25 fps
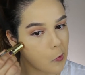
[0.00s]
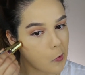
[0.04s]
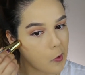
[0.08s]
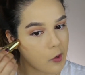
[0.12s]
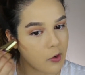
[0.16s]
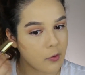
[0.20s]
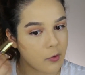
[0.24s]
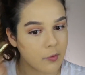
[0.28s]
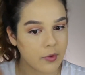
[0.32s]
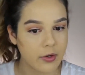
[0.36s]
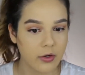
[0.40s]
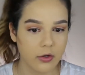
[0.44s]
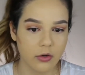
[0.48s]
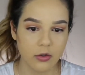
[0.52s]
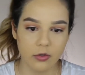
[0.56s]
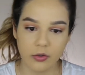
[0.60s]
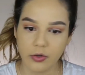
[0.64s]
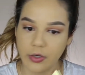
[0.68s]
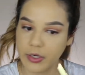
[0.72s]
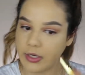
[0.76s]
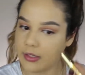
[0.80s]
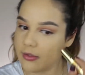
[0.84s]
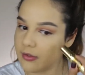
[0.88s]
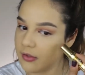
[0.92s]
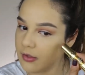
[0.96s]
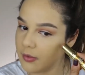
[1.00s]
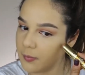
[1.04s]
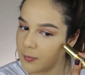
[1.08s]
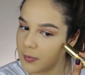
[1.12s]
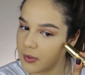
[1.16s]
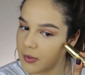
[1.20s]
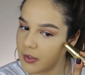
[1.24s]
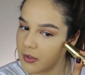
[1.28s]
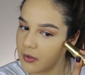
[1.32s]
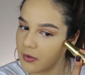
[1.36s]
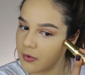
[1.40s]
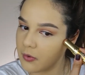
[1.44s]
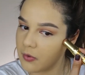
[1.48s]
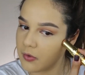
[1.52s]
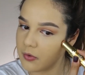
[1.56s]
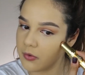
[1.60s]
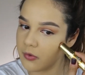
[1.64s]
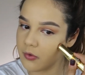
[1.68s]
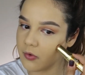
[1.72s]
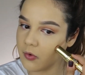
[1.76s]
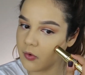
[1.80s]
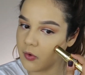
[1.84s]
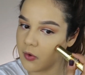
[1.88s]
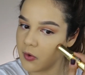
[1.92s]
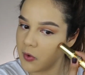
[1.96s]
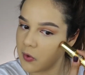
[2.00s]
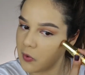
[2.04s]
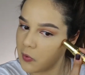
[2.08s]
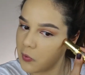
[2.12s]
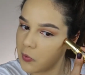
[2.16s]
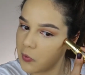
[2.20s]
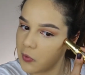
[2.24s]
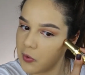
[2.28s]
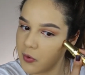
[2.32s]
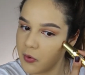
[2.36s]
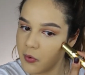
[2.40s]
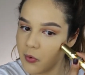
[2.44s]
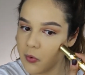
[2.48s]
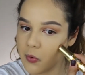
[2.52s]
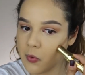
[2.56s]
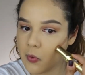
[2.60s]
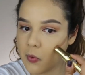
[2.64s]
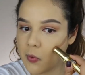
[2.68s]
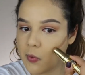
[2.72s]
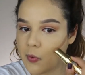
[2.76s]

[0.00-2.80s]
don't want to go crazy, but let's go ahead and